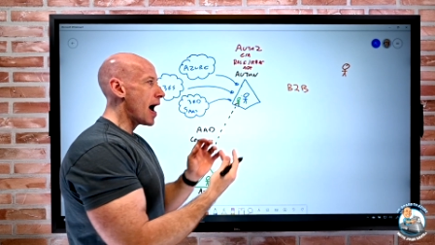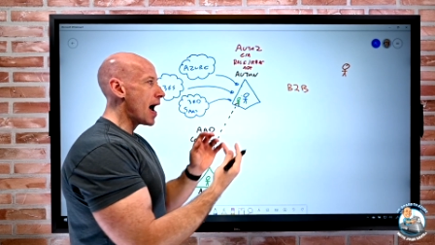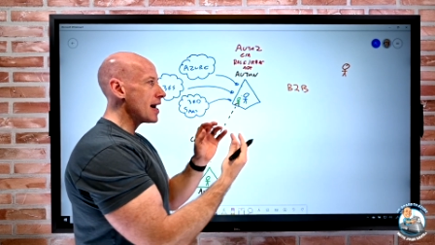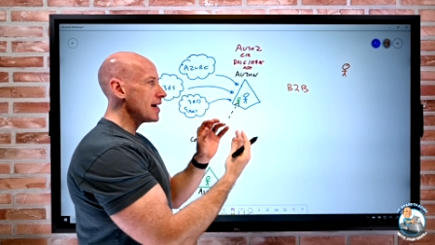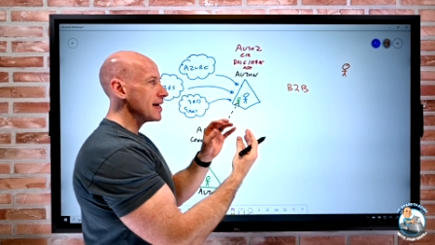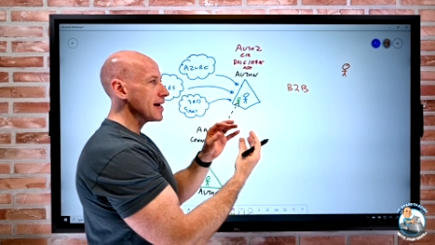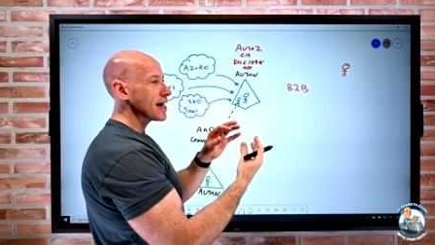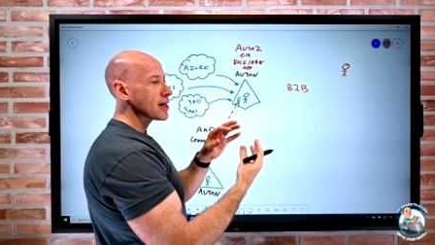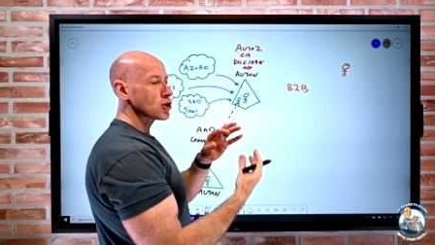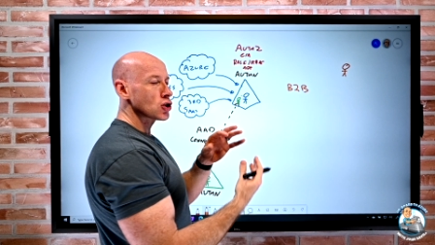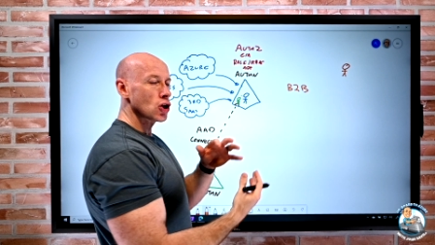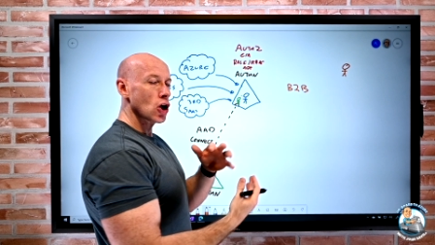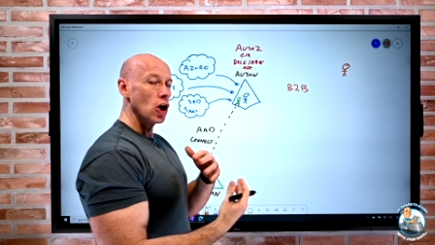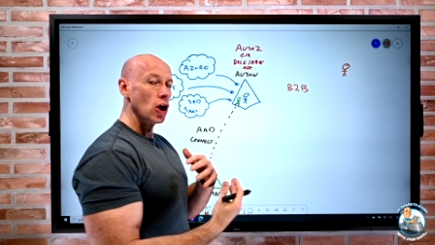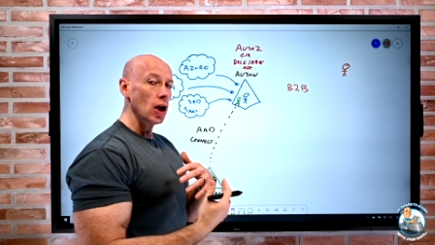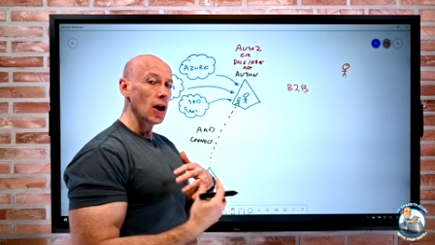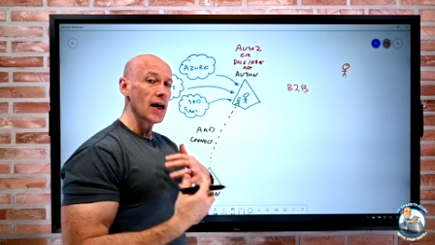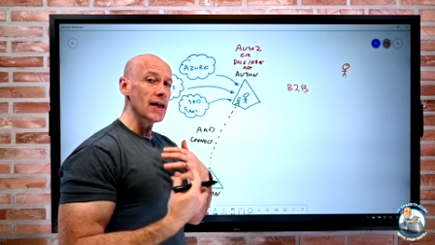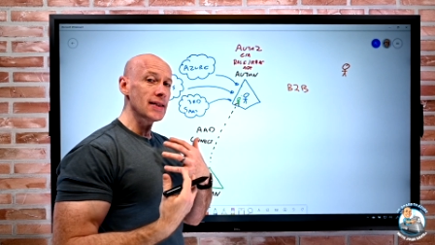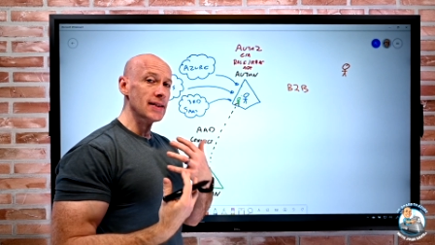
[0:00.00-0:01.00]
adding
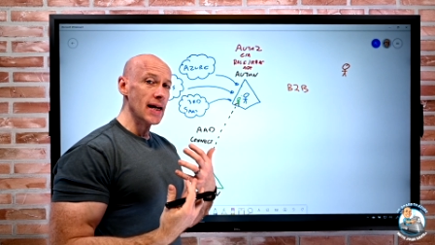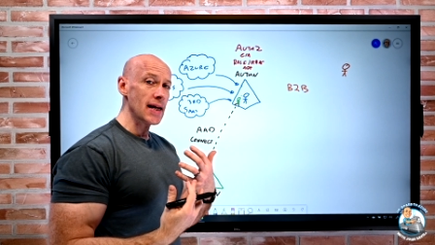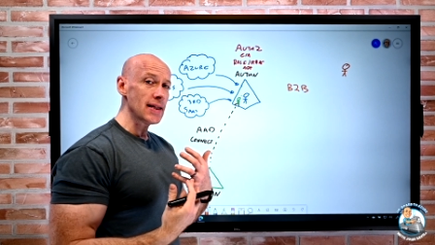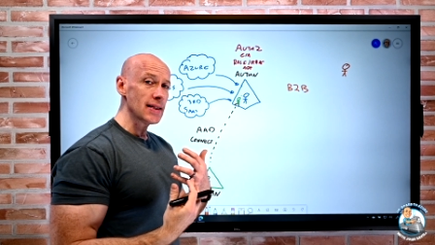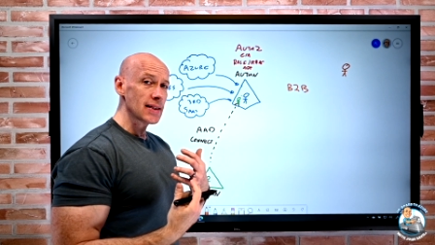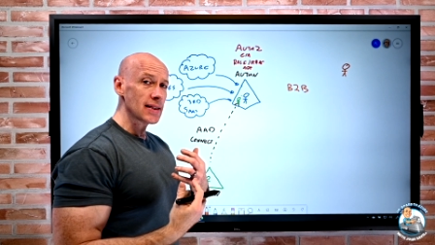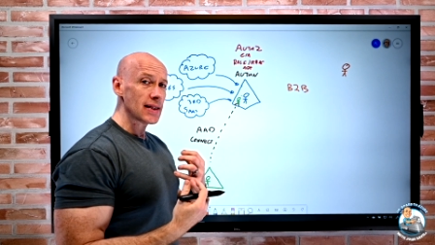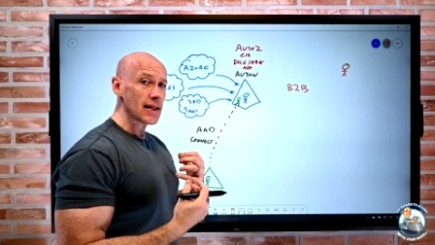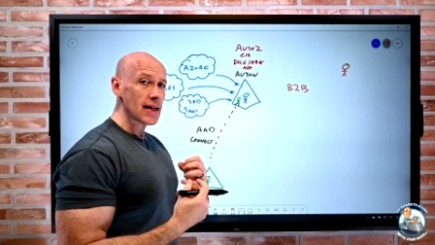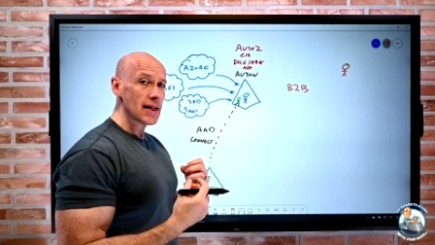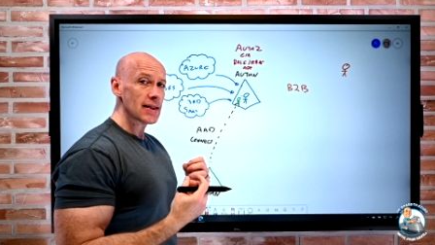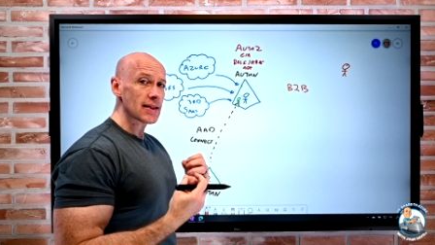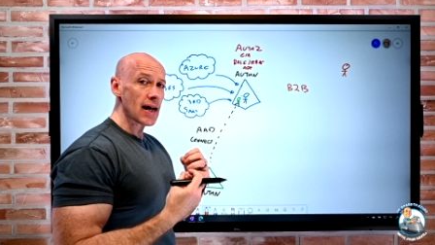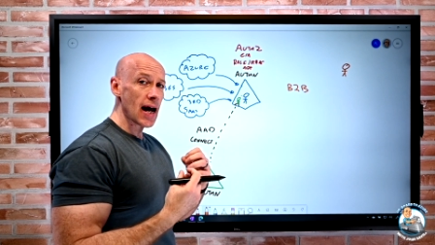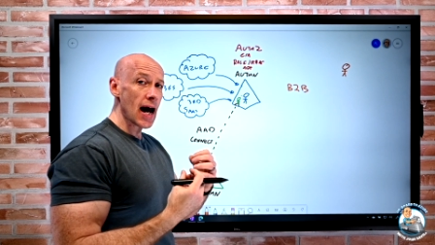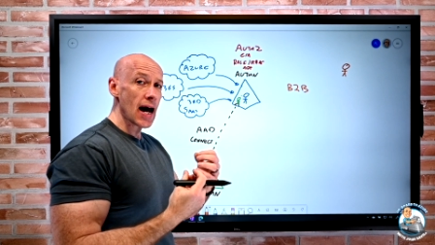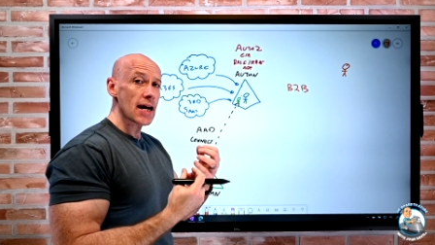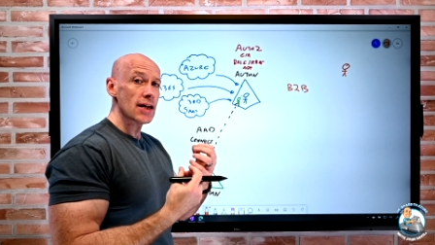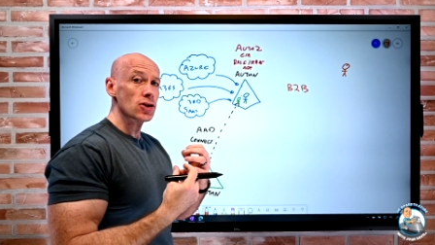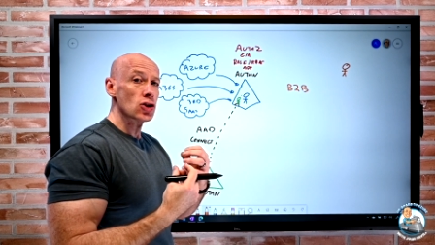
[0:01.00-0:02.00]
external identities
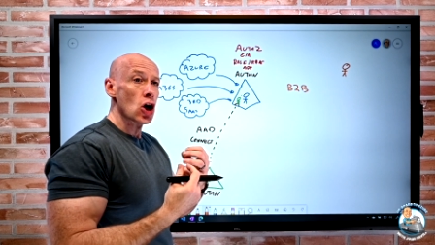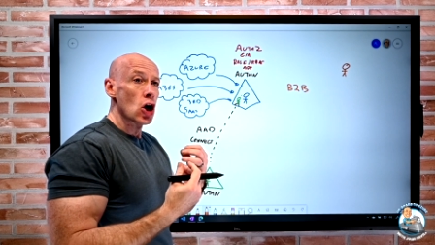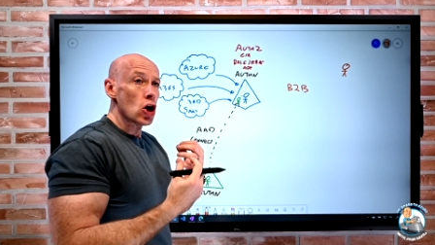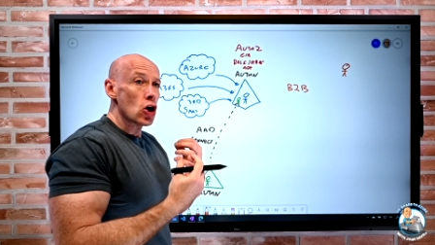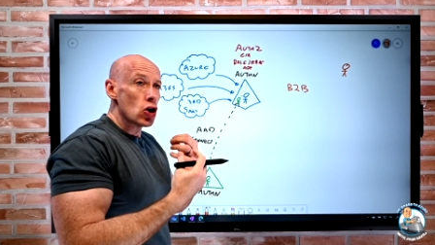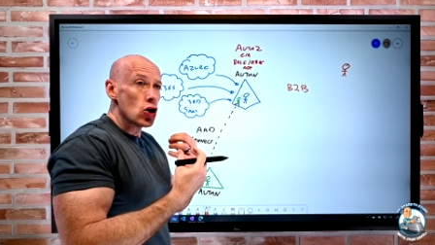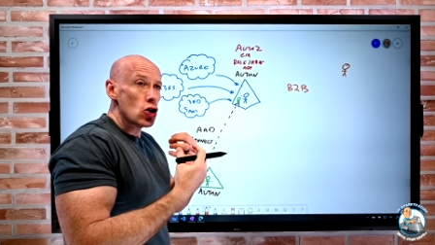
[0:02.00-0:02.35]
as